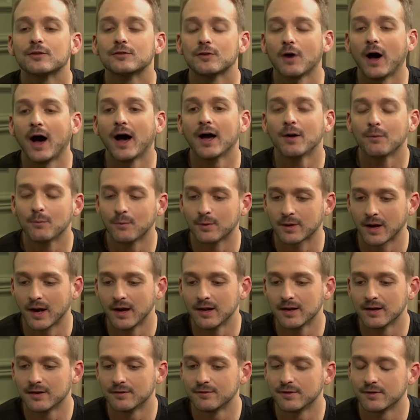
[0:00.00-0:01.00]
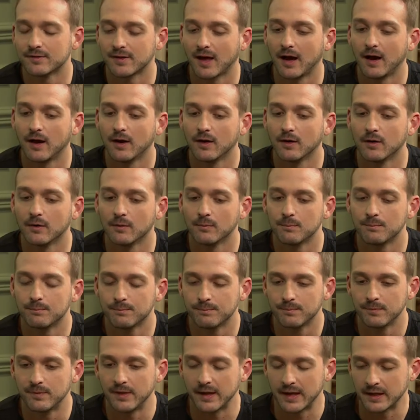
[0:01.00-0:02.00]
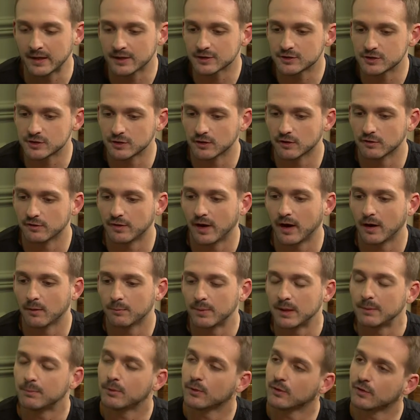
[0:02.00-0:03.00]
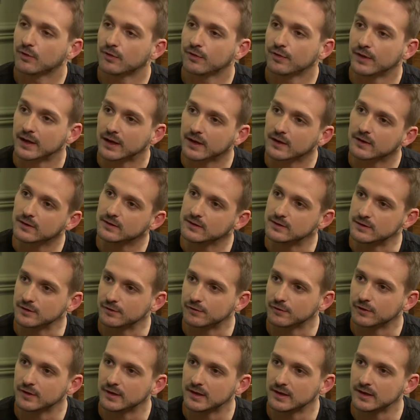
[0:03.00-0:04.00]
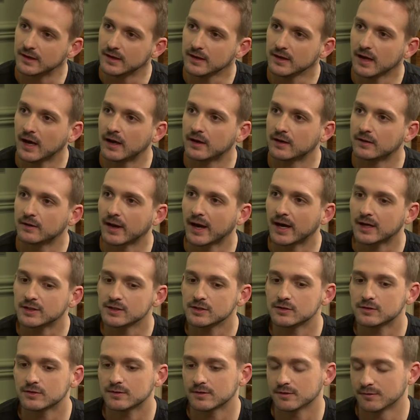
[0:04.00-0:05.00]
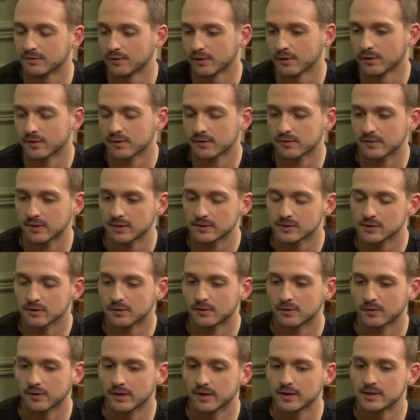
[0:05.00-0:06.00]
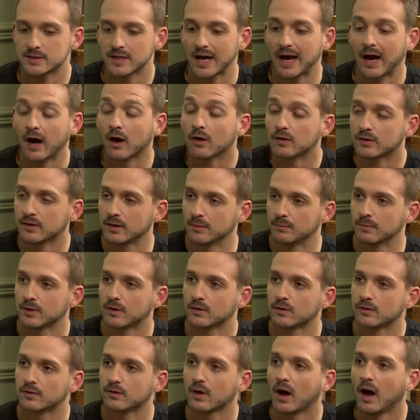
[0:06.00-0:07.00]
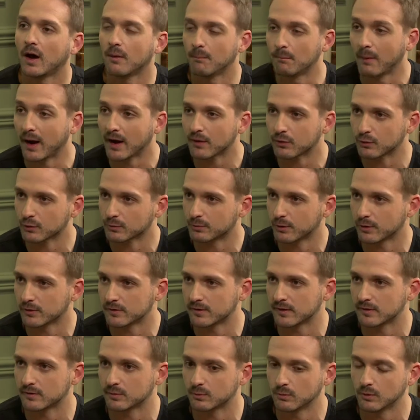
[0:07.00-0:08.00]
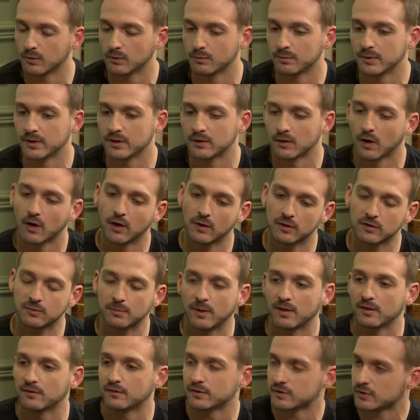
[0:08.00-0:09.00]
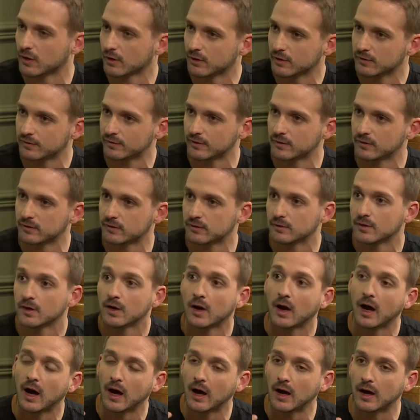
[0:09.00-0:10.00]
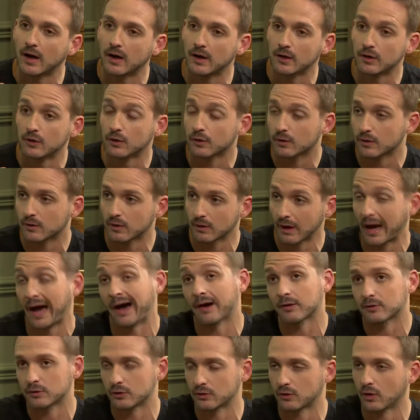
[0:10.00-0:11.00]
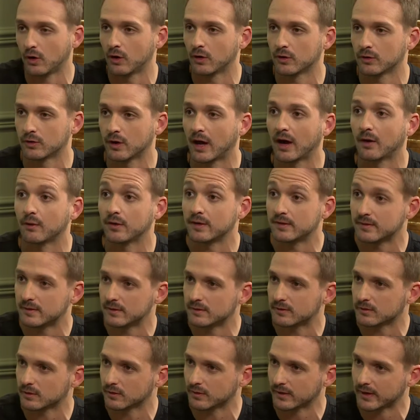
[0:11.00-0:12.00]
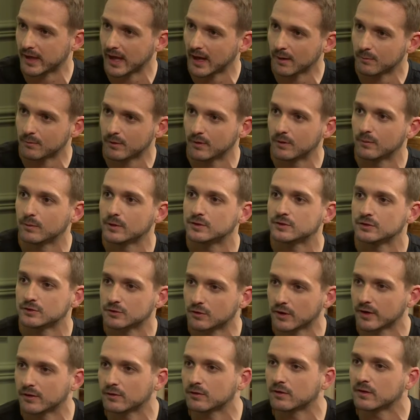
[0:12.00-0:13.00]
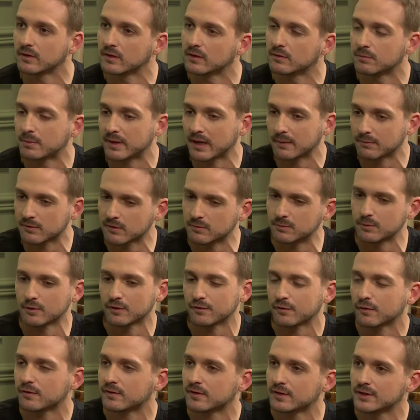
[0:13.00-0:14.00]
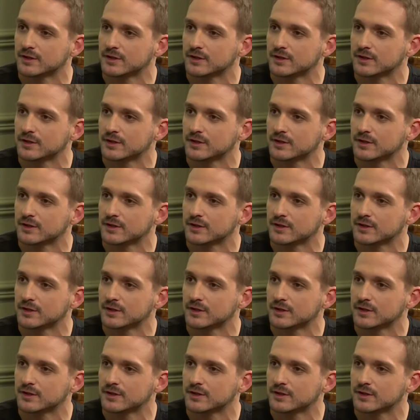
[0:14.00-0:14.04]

So I, what I love is how the energy of how people think differently and it actually just evokes such a great outcome because mm. my thought process will be enhanced by the photographer's uh, look, outlook on how he sees it on the camera, which is great. So then this becomes this beautiful